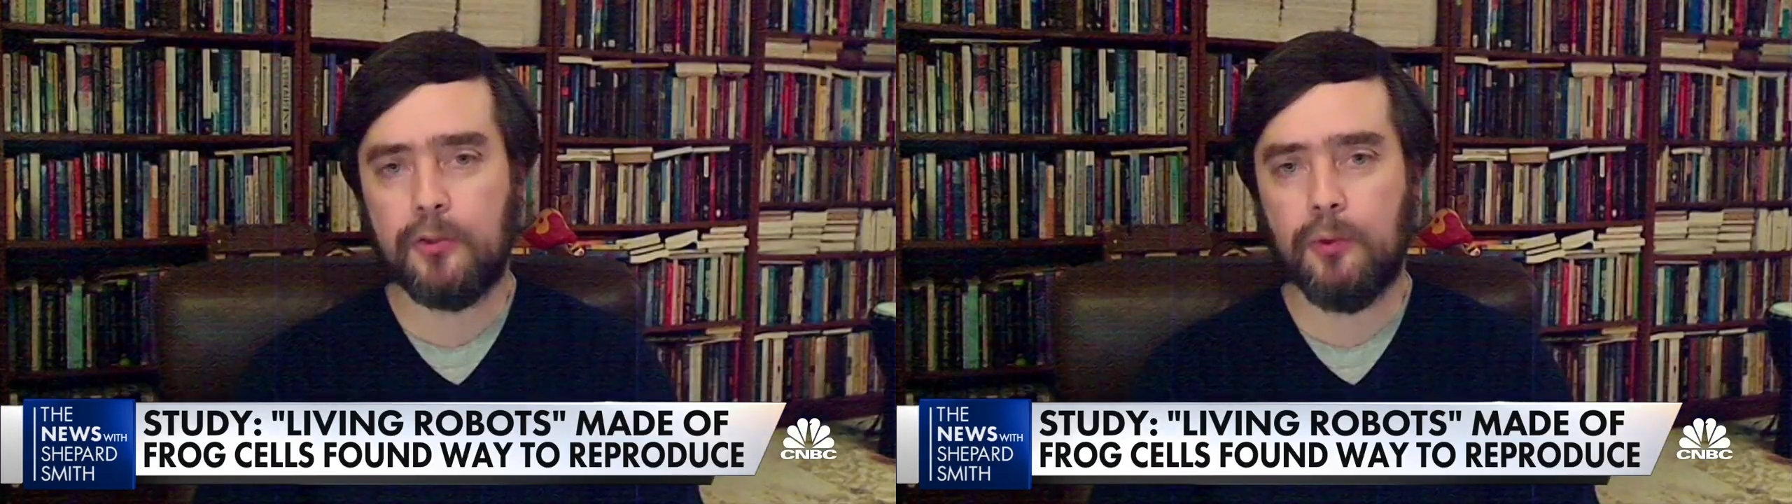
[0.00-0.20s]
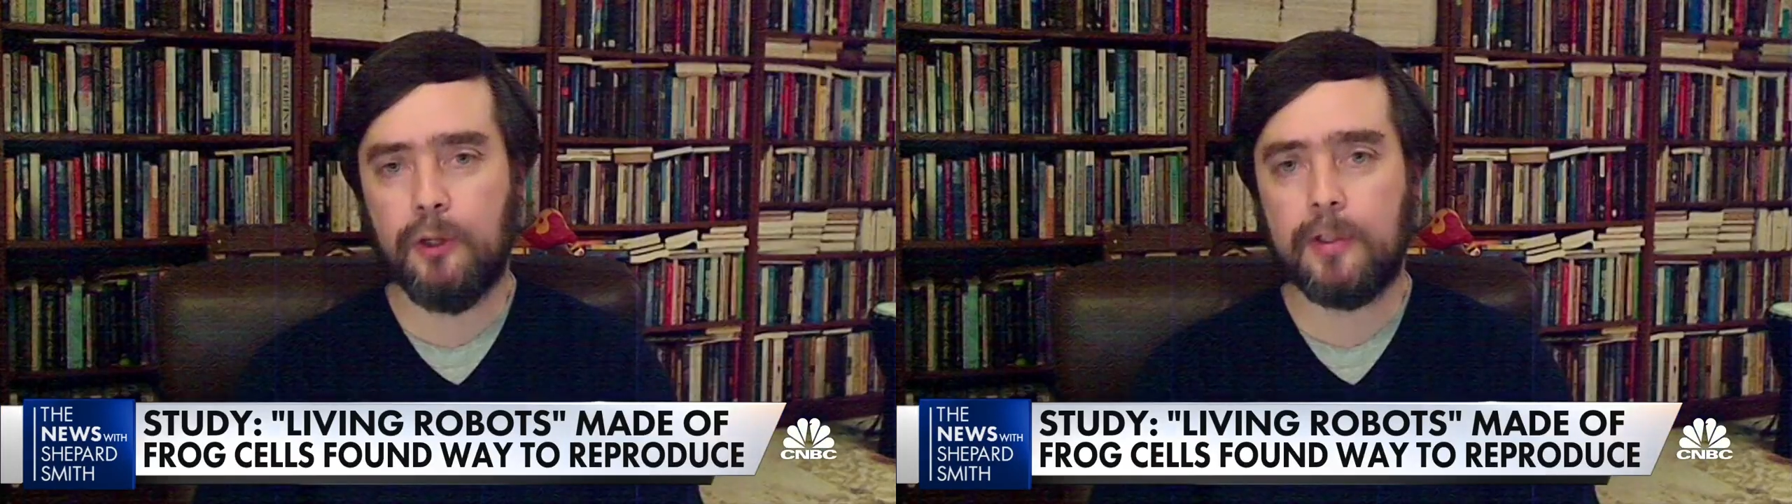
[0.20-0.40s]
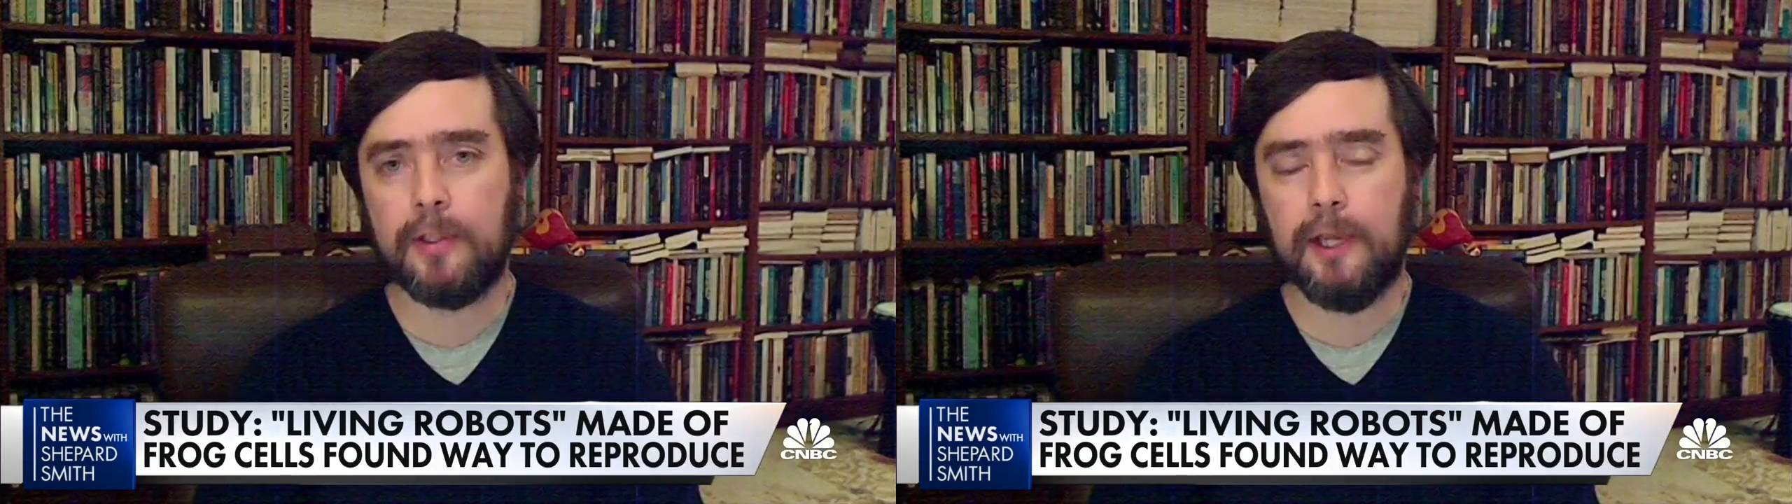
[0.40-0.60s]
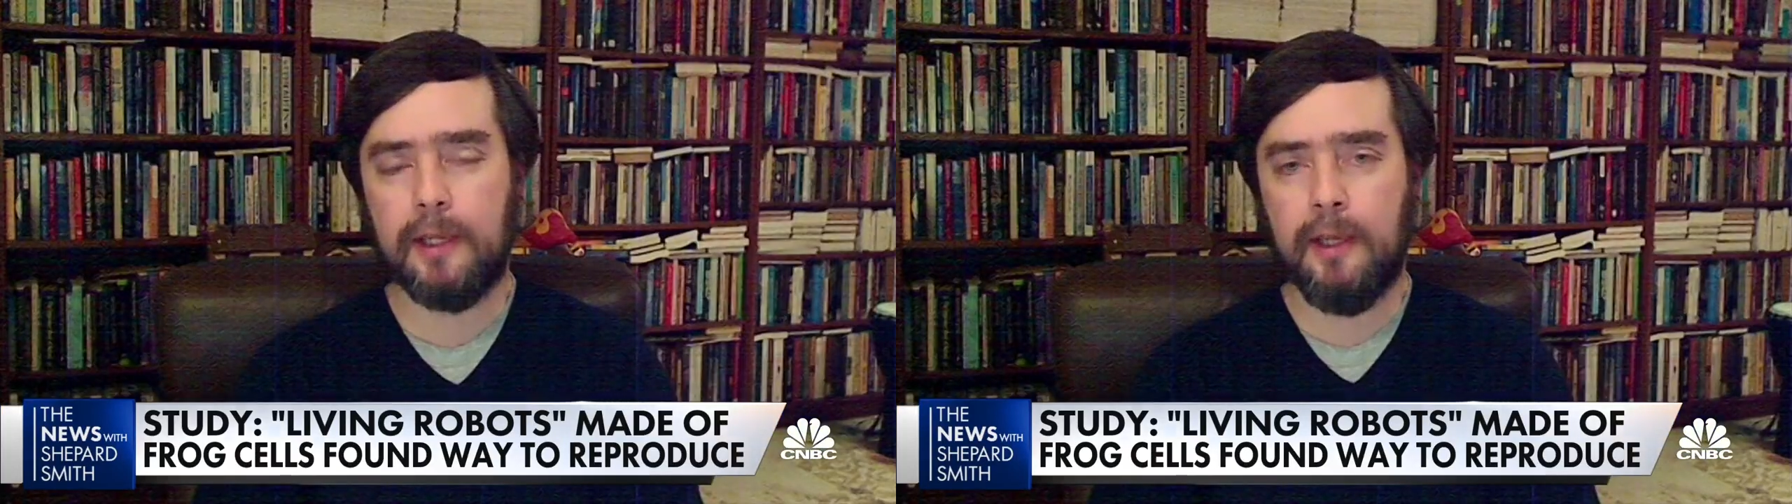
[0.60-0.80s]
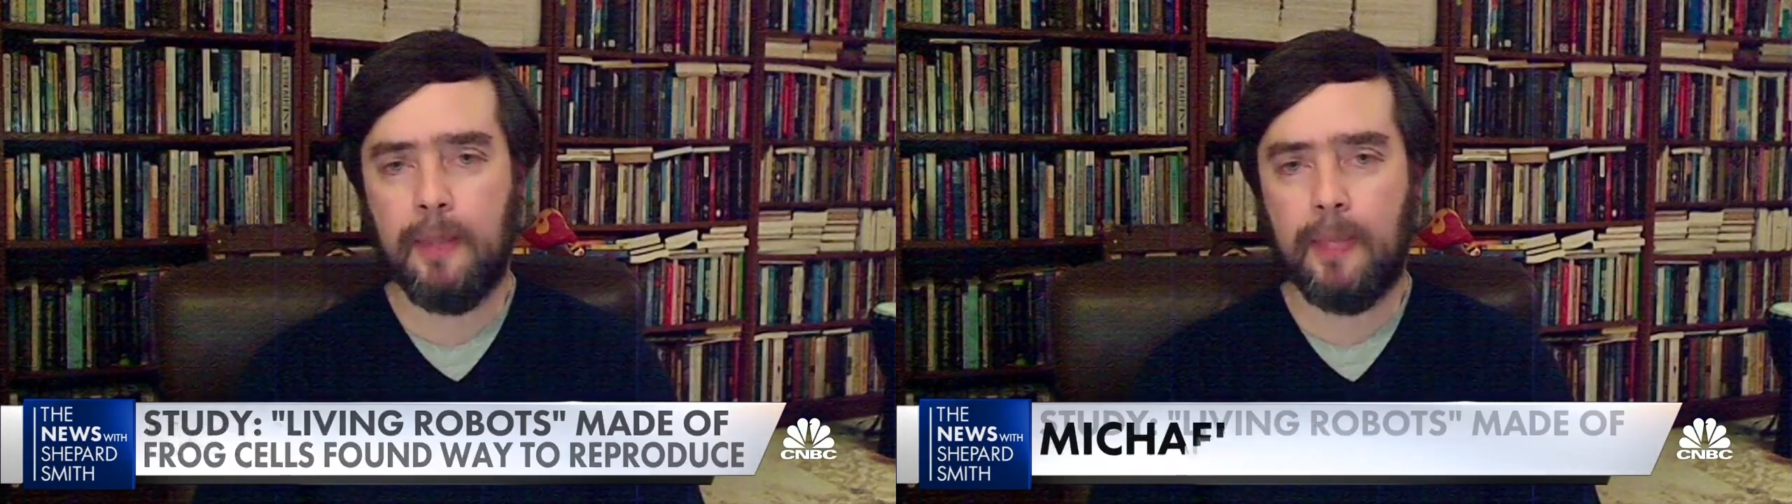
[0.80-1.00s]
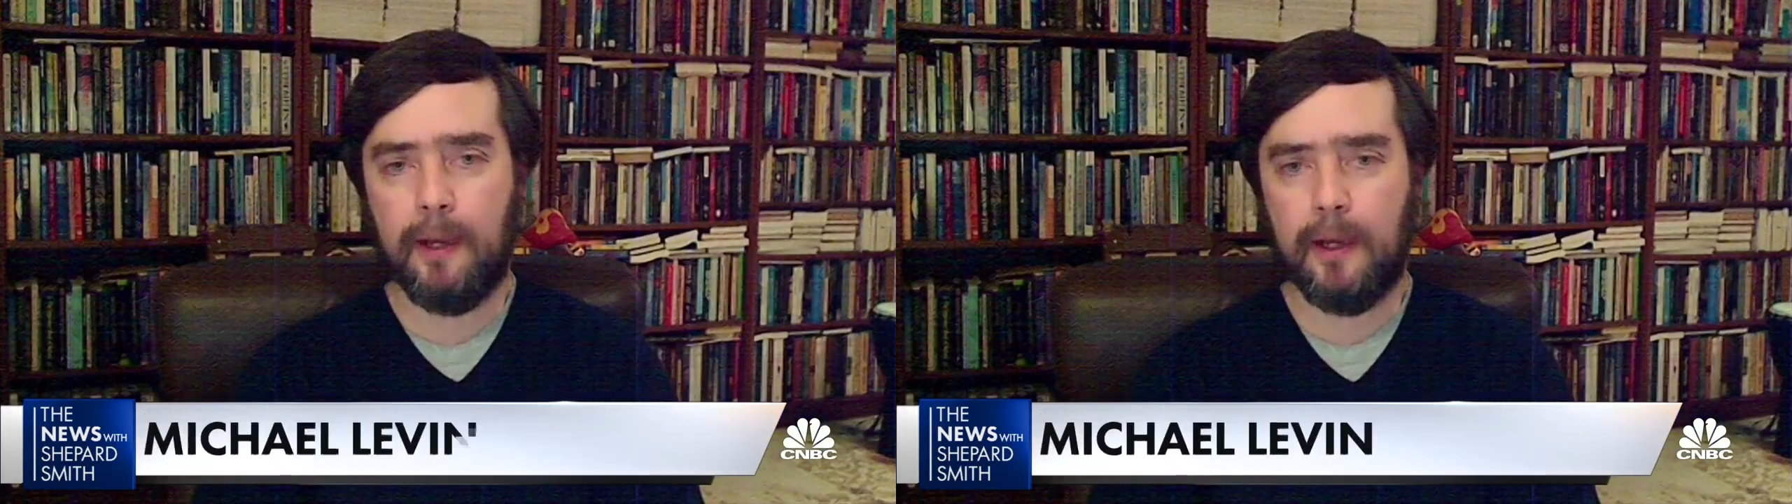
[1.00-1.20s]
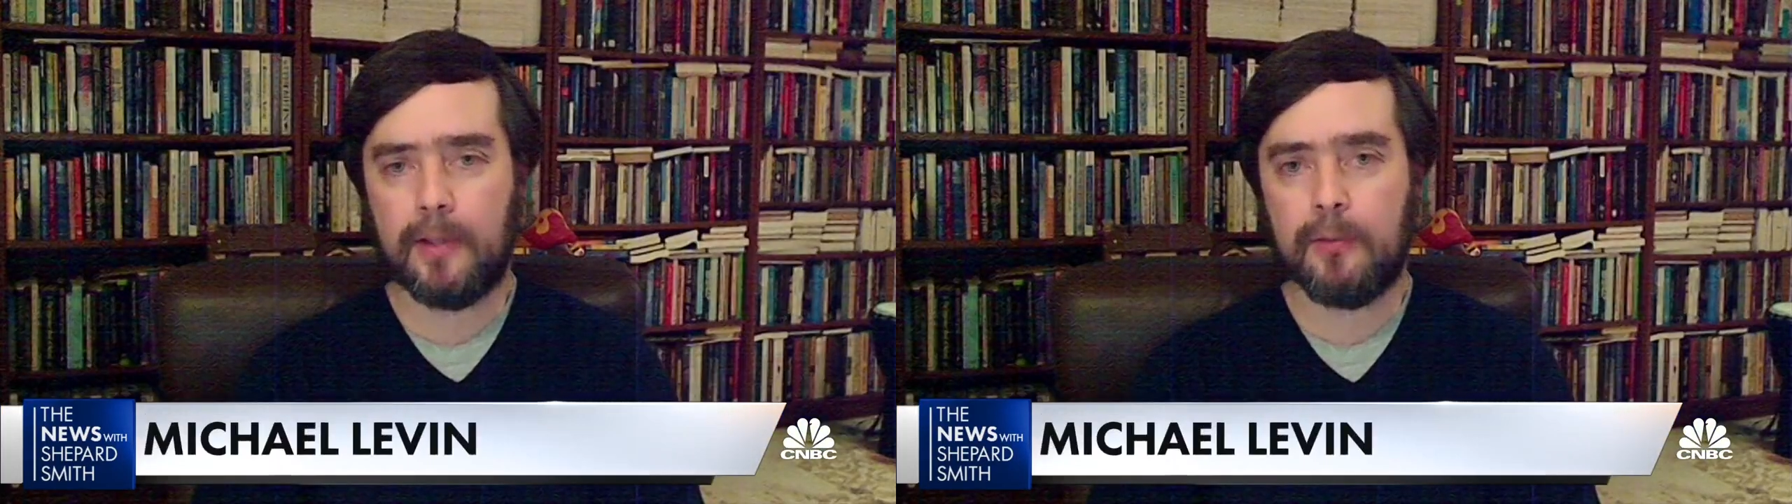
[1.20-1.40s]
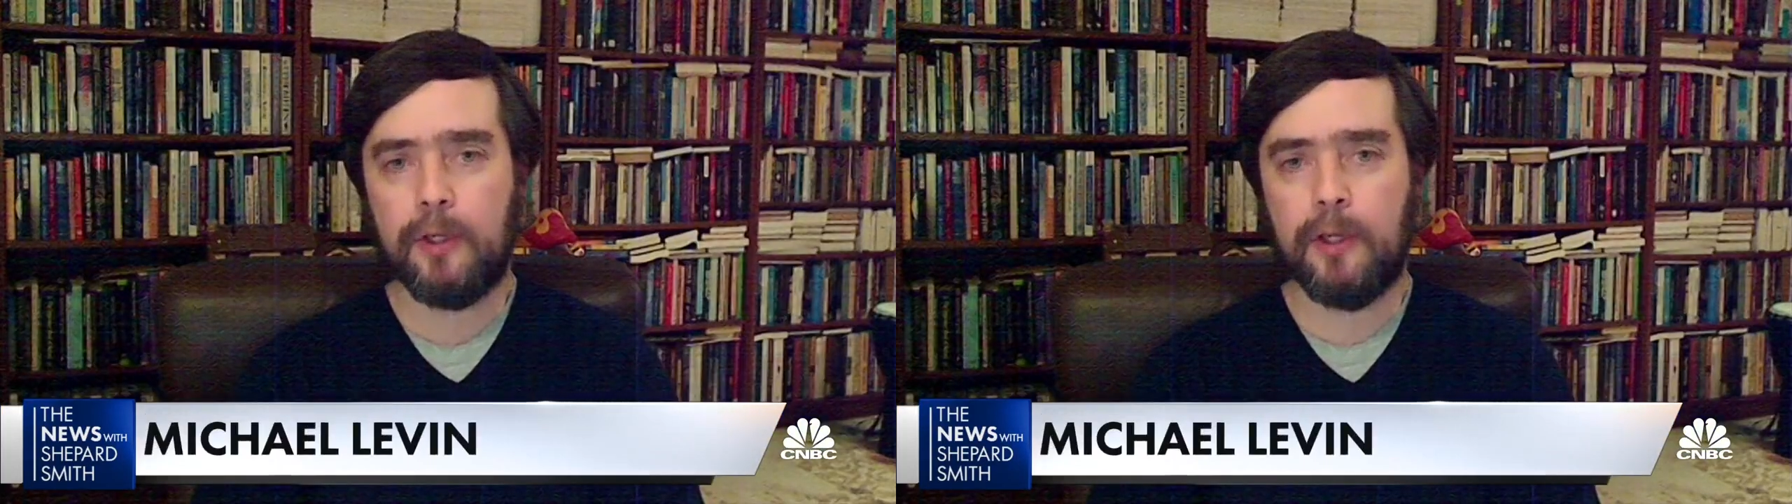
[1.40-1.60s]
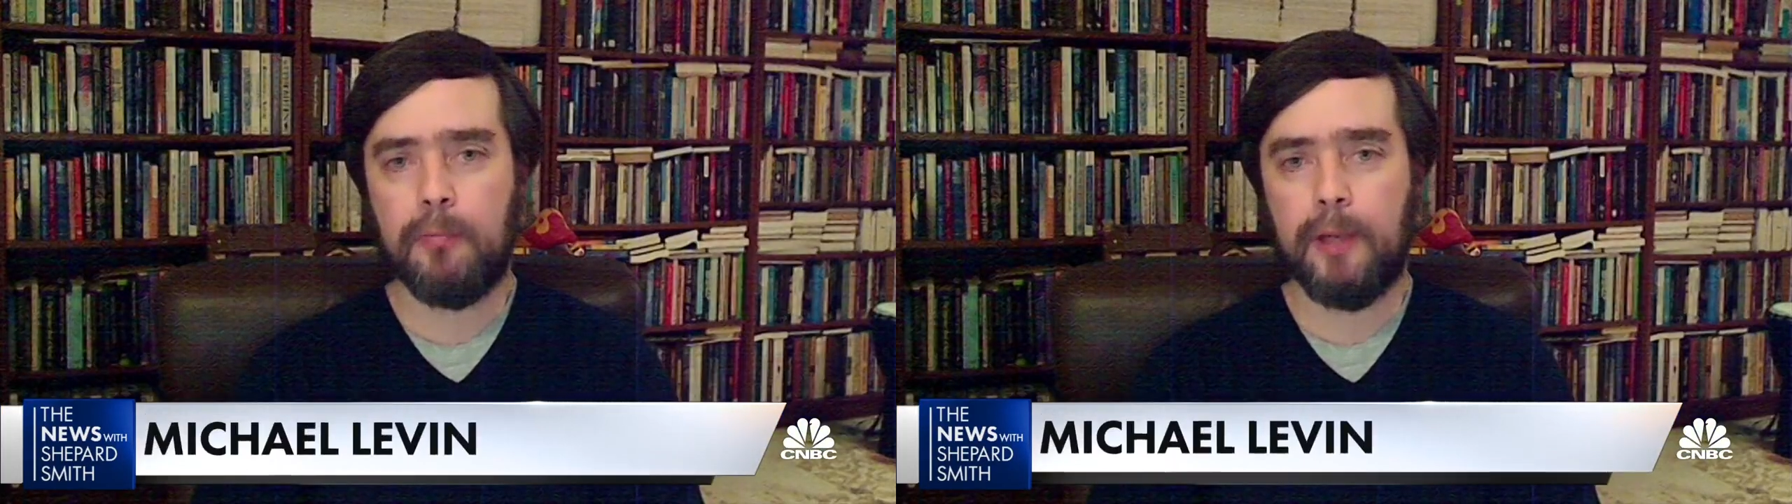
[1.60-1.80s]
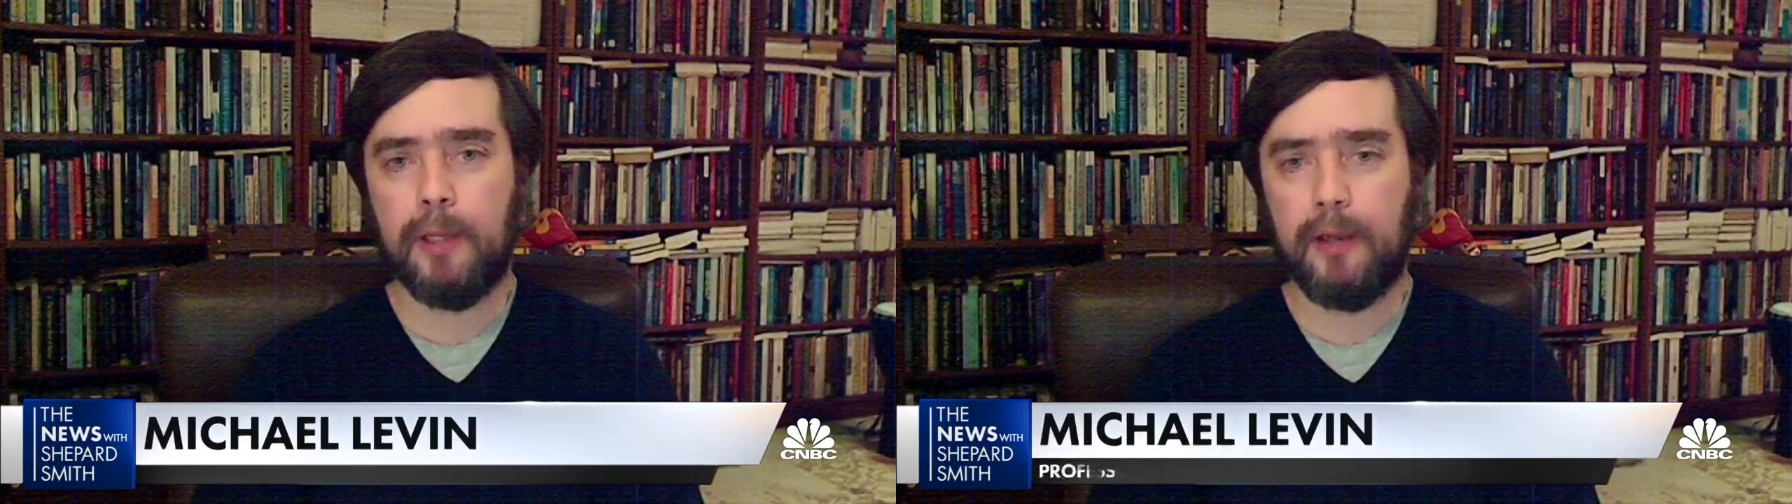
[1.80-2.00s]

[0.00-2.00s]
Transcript: One is that as we get better